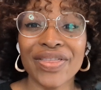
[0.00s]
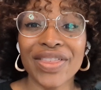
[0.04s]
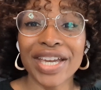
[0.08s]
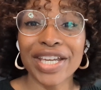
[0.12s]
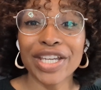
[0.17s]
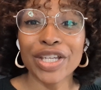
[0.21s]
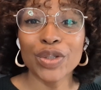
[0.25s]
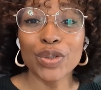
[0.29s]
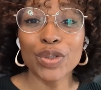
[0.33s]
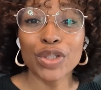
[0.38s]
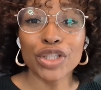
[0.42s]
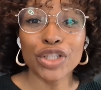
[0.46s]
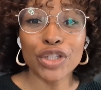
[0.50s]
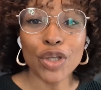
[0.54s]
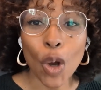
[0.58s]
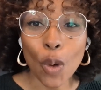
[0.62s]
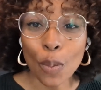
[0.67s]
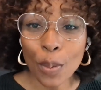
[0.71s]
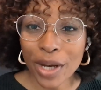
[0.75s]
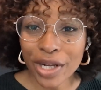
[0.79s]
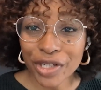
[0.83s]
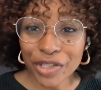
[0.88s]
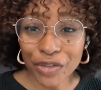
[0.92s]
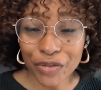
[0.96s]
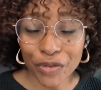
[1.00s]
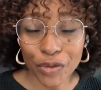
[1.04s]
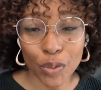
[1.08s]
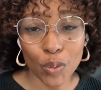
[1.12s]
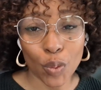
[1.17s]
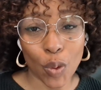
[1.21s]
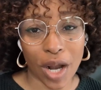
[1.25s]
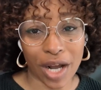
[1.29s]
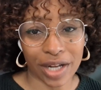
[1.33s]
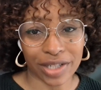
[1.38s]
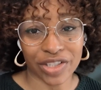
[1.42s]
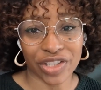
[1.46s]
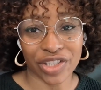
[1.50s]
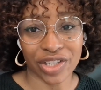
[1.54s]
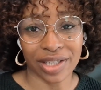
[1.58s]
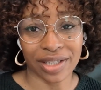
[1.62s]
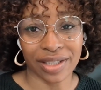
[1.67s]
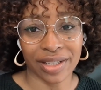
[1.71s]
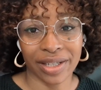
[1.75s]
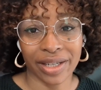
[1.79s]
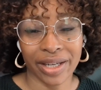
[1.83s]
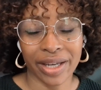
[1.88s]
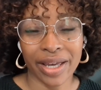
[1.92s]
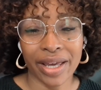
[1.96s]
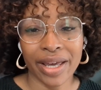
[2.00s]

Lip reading: Thank you so much for watching.